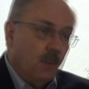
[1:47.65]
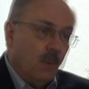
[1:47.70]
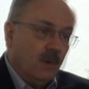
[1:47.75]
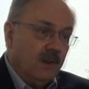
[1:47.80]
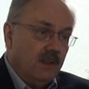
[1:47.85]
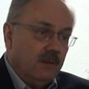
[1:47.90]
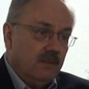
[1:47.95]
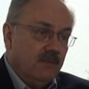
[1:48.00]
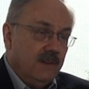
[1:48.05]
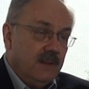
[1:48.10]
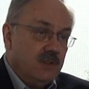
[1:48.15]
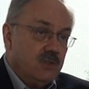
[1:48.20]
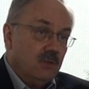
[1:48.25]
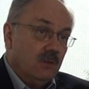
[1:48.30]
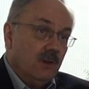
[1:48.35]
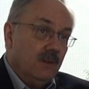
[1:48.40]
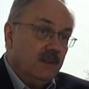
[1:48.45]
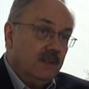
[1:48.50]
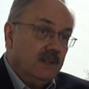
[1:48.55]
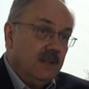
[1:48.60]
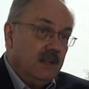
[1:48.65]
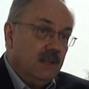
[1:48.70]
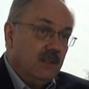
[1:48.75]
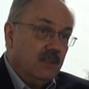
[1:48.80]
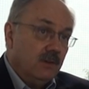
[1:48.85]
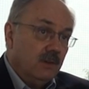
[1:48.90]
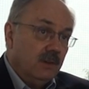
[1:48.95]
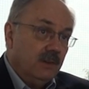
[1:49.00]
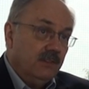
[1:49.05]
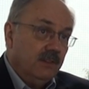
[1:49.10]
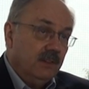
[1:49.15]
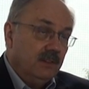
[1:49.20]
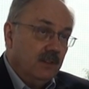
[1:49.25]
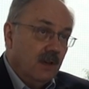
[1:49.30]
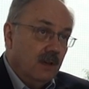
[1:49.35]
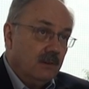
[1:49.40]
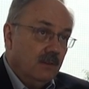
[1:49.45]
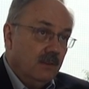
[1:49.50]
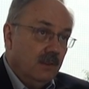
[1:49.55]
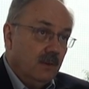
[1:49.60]
One other feature on the
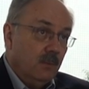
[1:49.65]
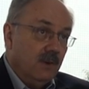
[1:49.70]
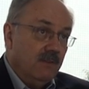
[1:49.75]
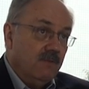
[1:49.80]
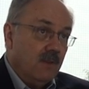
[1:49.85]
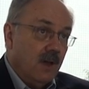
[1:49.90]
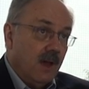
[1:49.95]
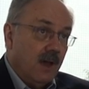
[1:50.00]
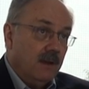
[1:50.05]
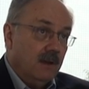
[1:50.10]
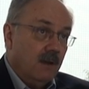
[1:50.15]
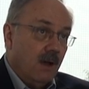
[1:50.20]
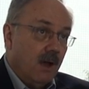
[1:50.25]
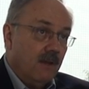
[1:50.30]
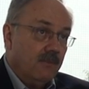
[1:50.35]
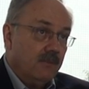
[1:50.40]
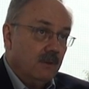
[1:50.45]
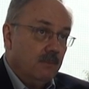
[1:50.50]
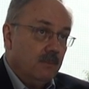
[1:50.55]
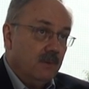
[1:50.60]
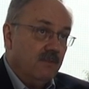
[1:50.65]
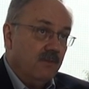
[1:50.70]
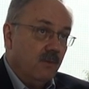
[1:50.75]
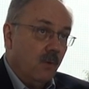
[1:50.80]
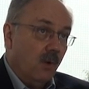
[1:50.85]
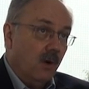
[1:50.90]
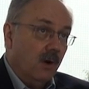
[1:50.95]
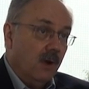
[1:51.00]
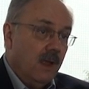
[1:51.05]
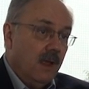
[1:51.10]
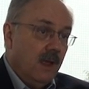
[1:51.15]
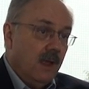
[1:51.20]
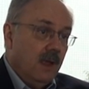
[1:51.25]
T3600 that we've not offered before,